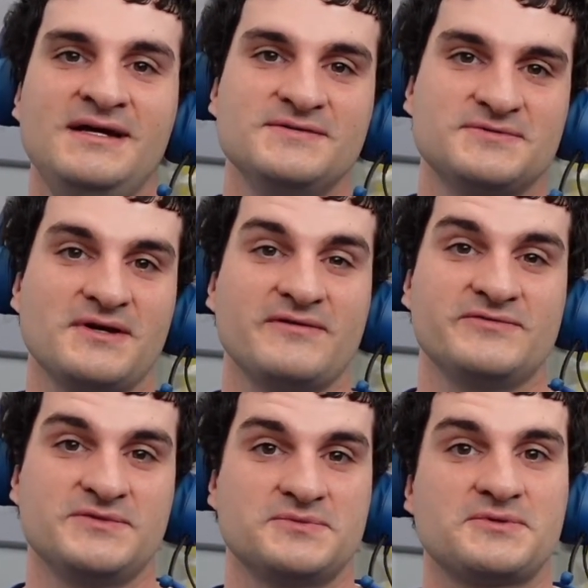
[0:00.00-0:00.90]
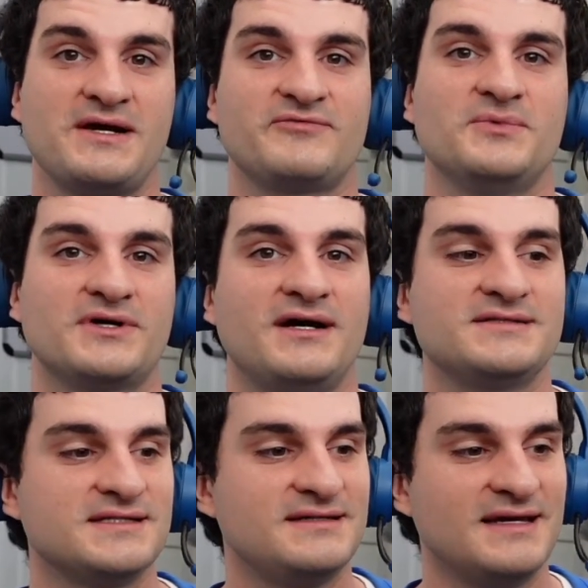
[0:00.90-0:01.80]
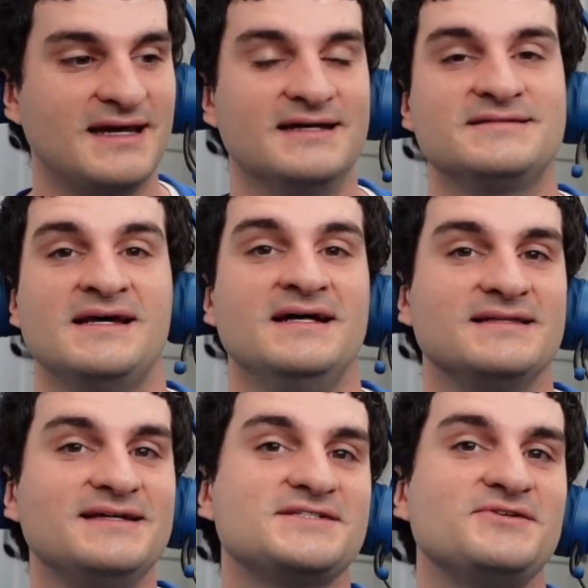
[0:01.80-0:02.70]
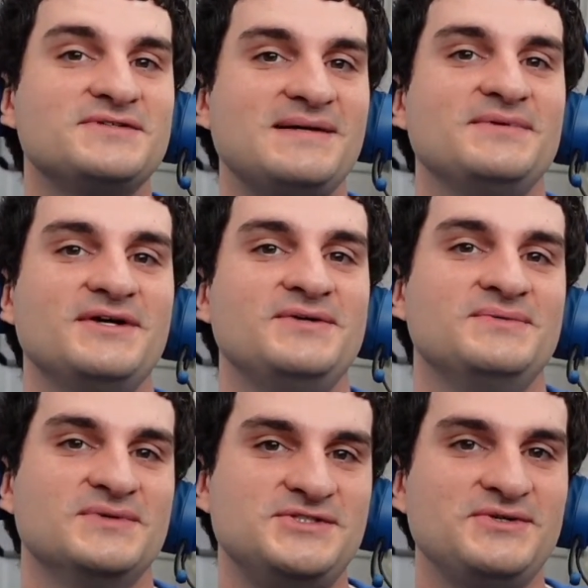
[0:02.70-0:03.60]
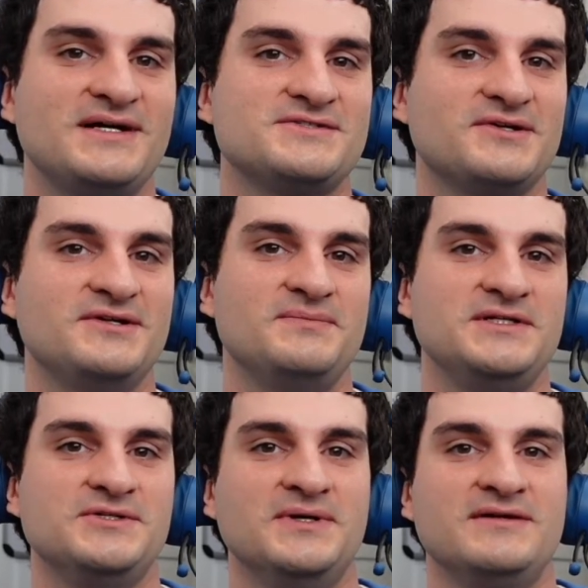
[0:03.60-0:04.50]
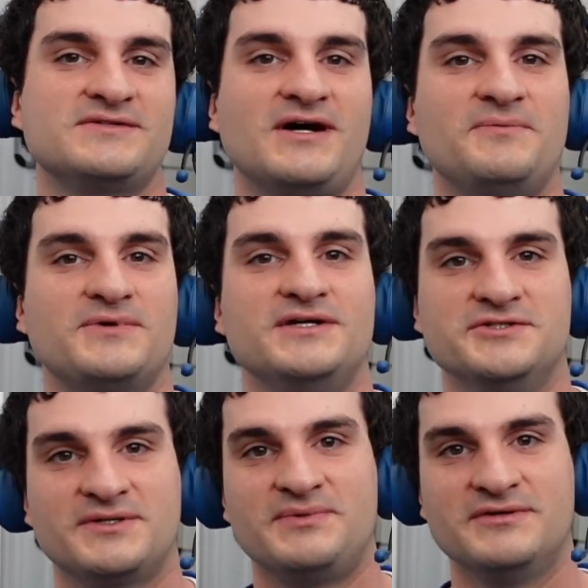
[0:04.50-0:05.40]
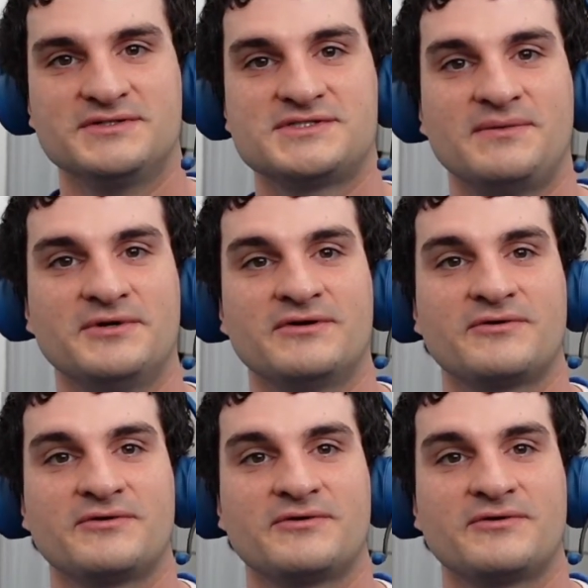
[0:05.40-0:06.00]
So subscribe for more content, and let us know down below what you guys are going to be doing to upgrade your computer this summer,